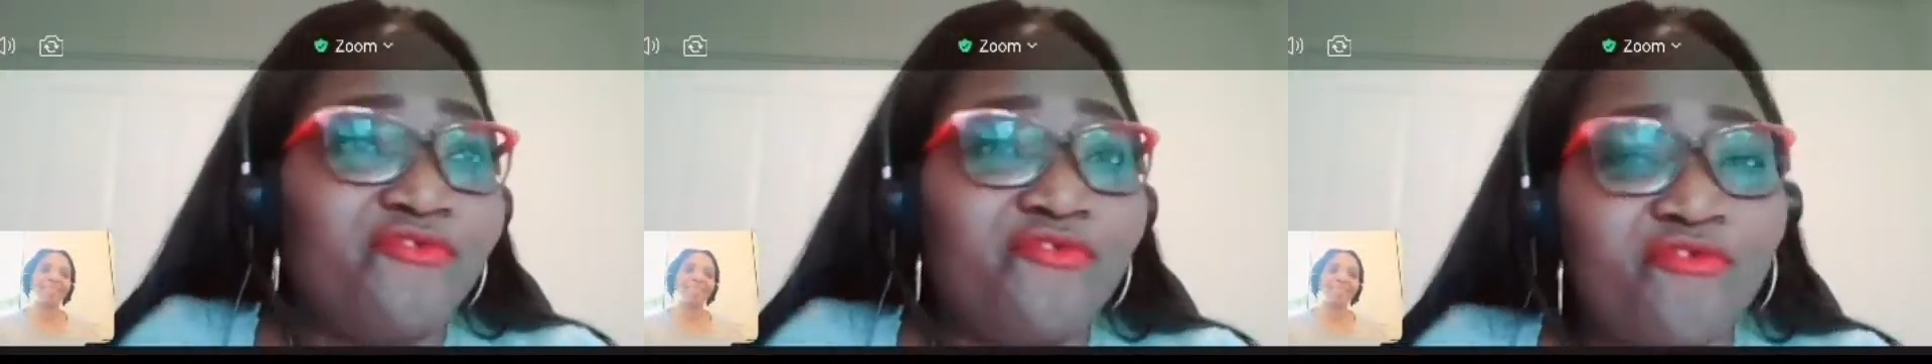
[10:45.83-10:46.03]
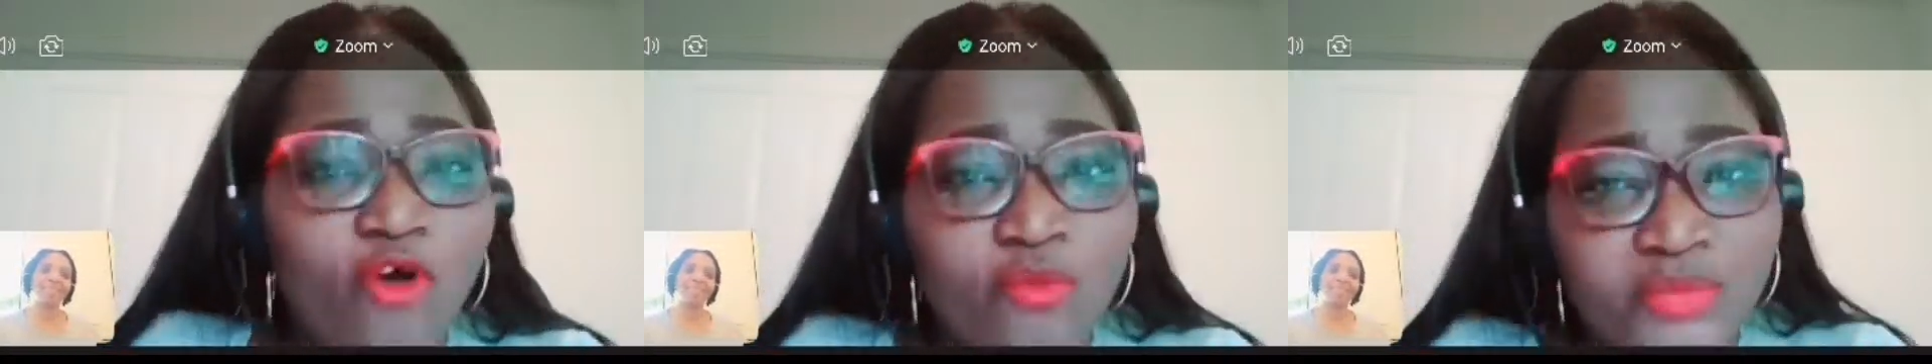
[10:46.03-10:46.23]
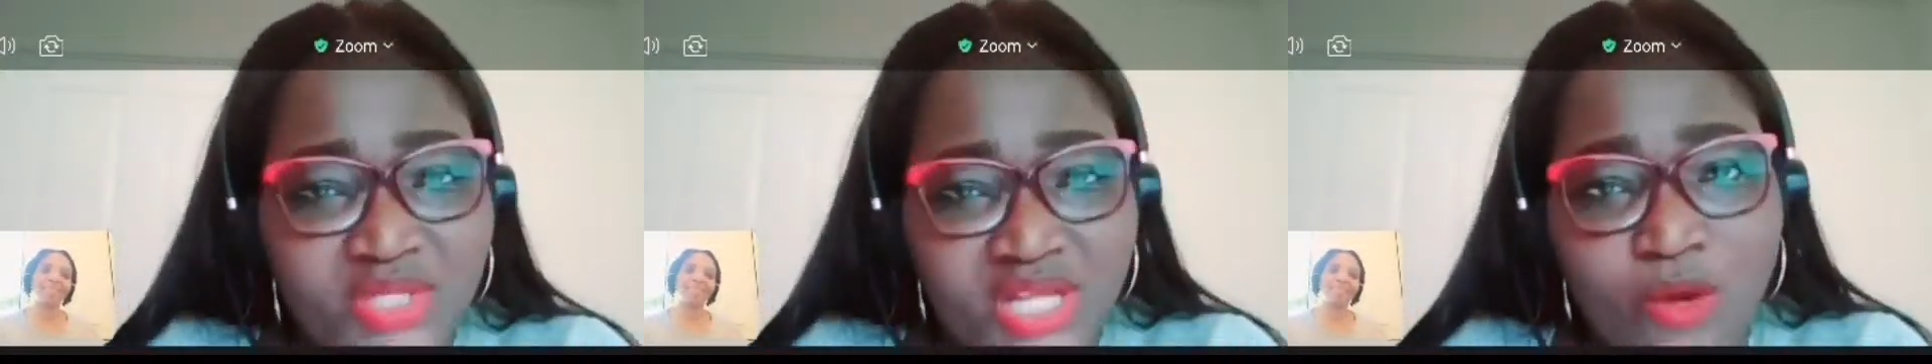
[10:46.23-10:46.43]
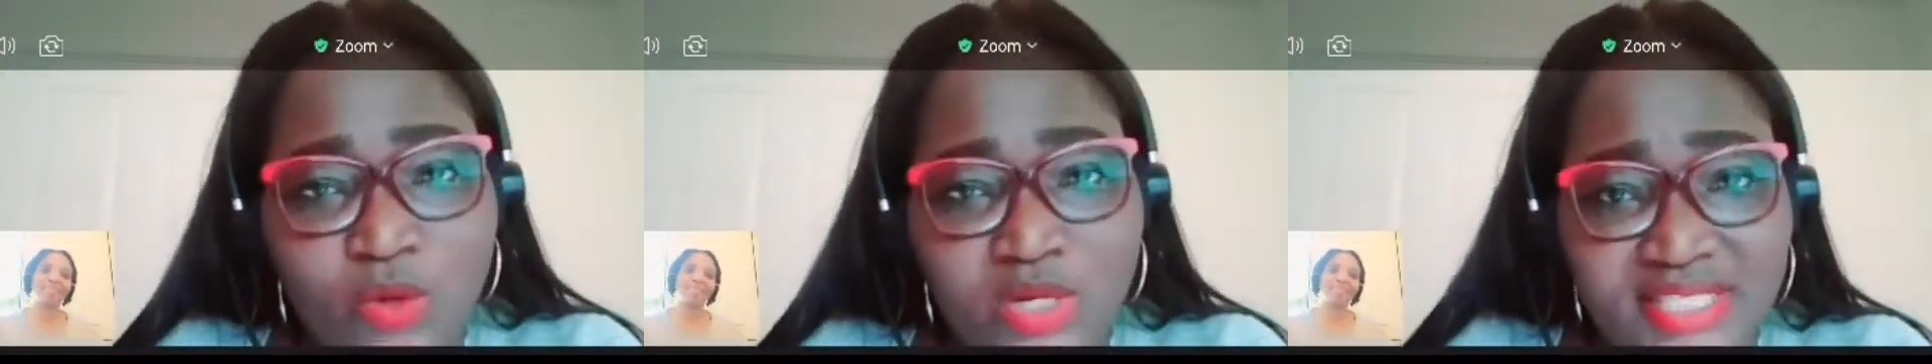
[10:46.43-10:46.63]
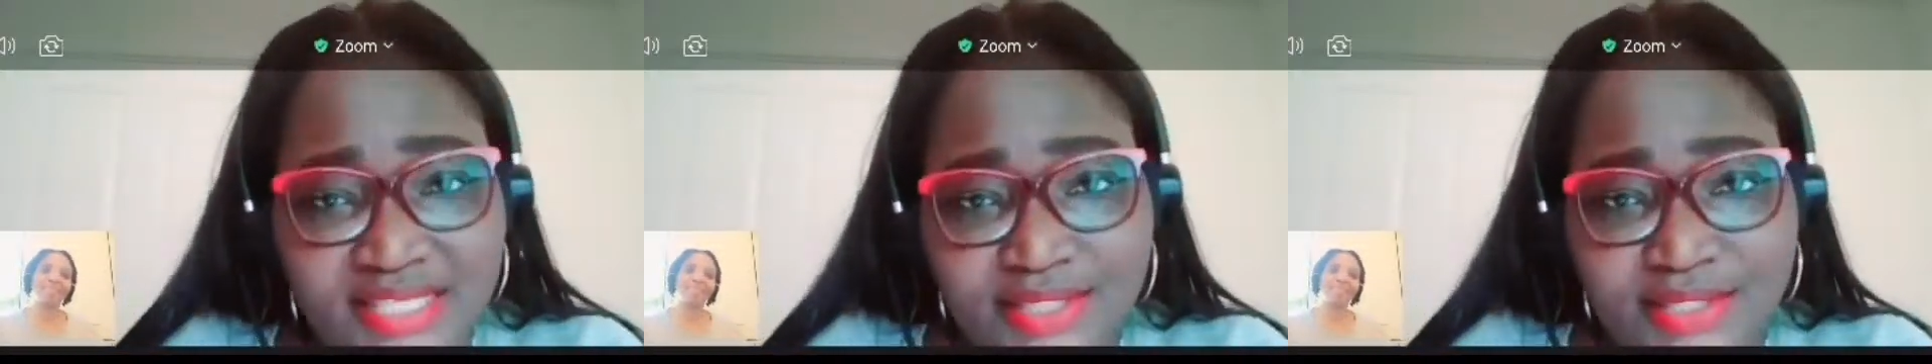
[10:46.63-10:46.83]

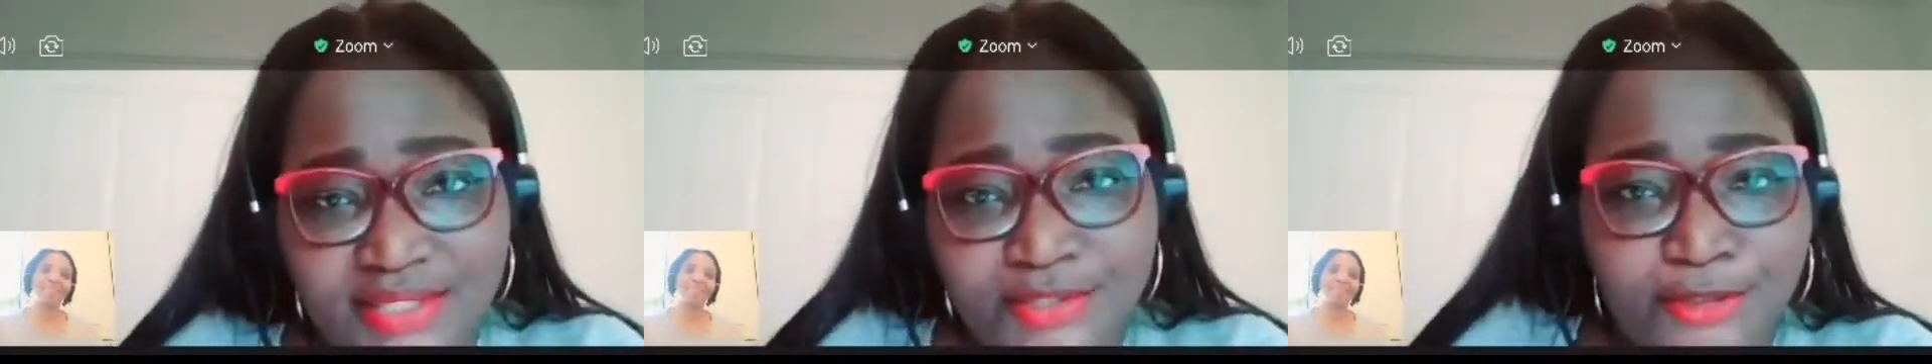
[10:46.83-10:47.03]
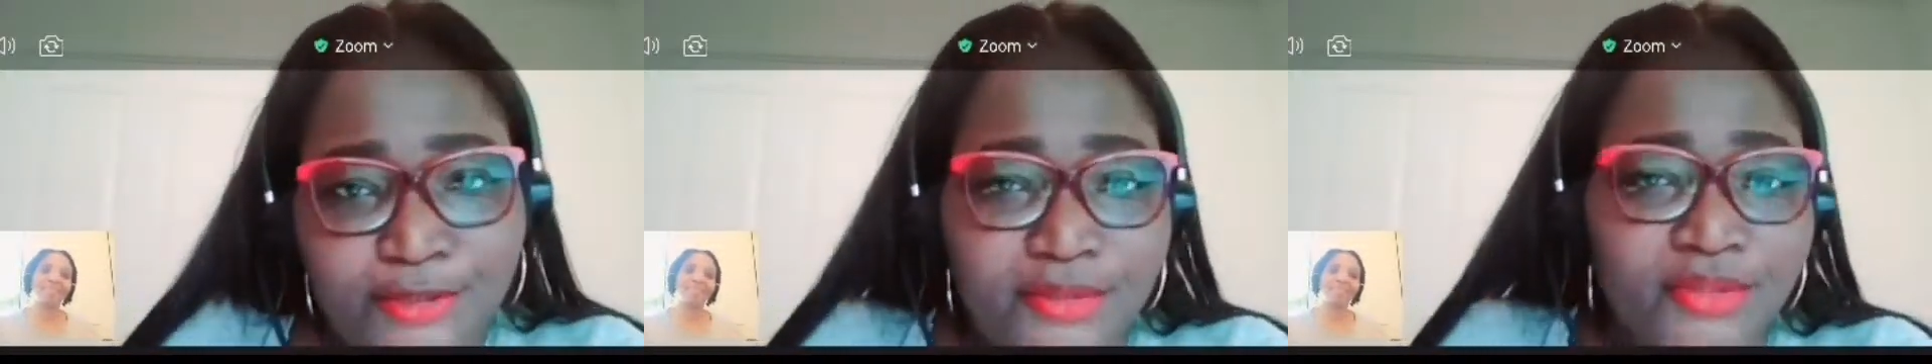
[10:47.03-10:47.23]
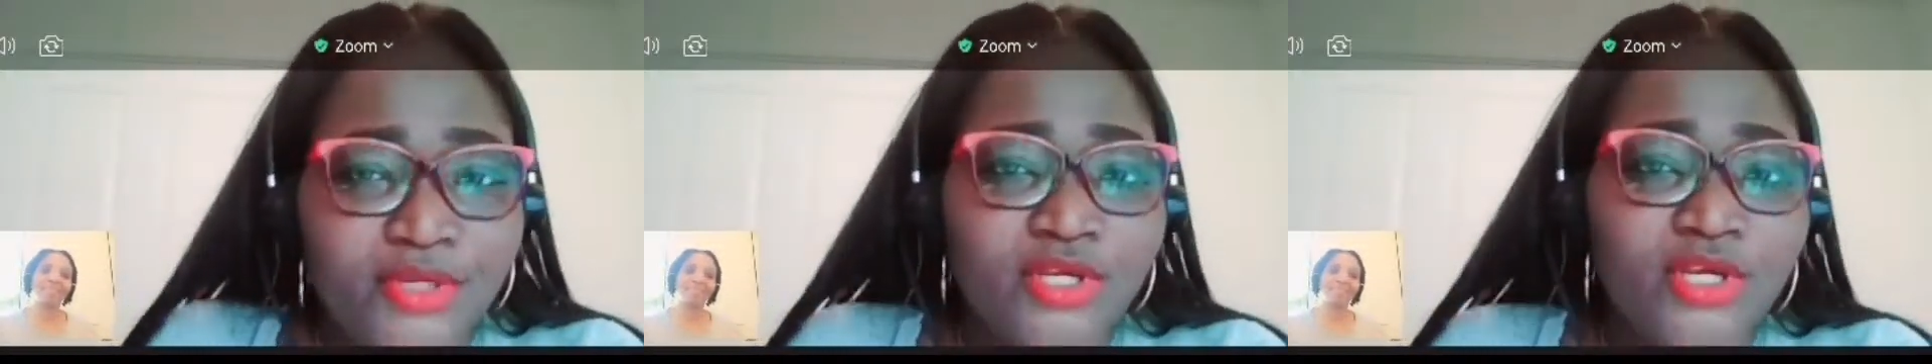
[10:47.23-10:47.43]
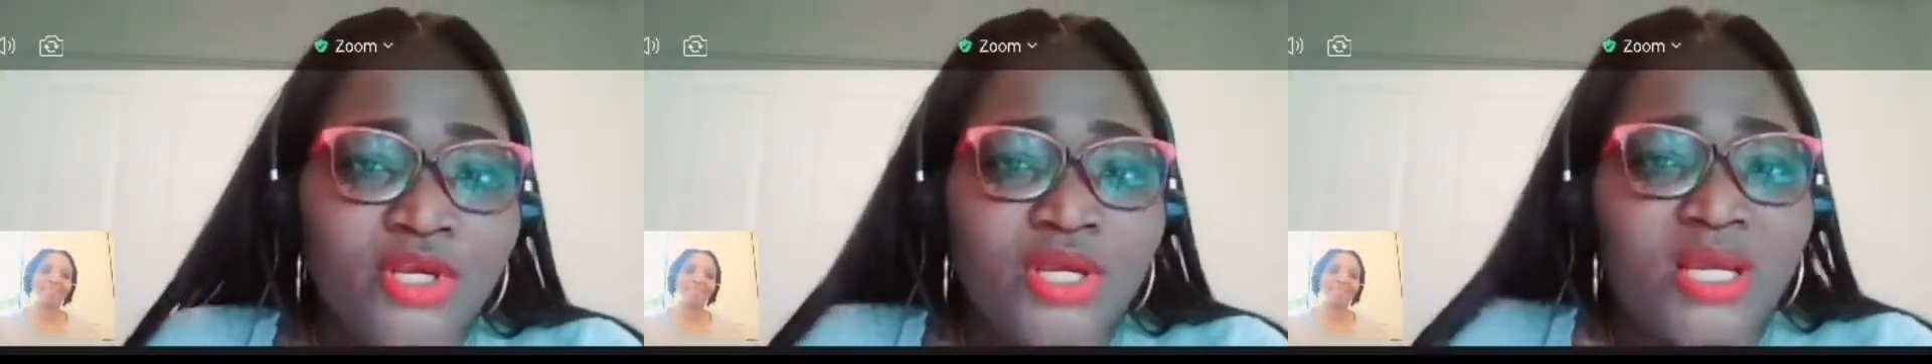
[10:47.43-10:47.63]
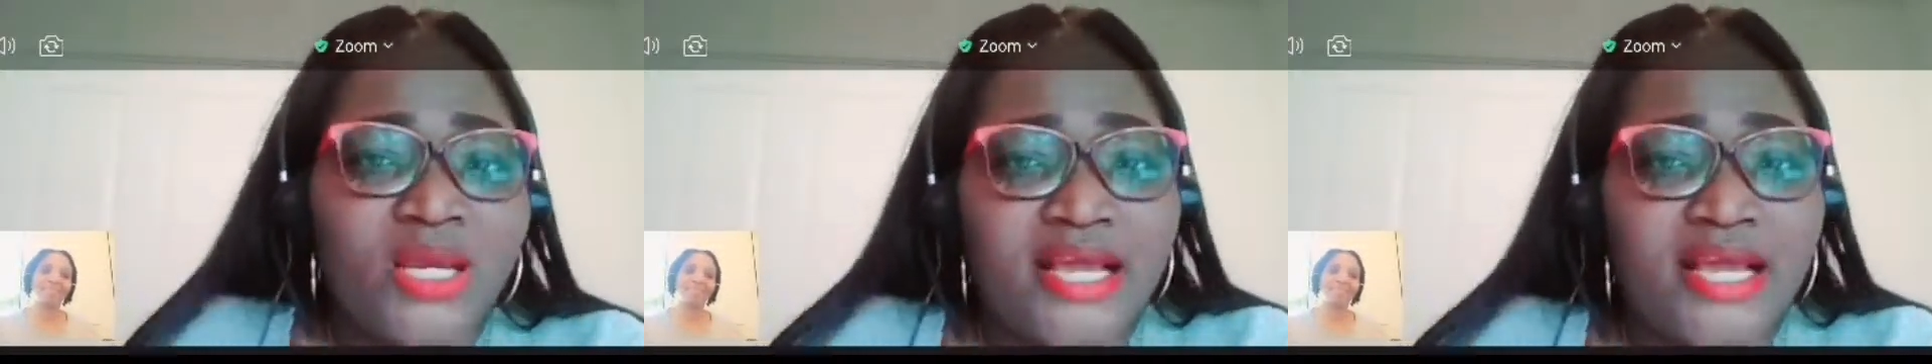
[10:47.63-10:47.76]
informs our decision,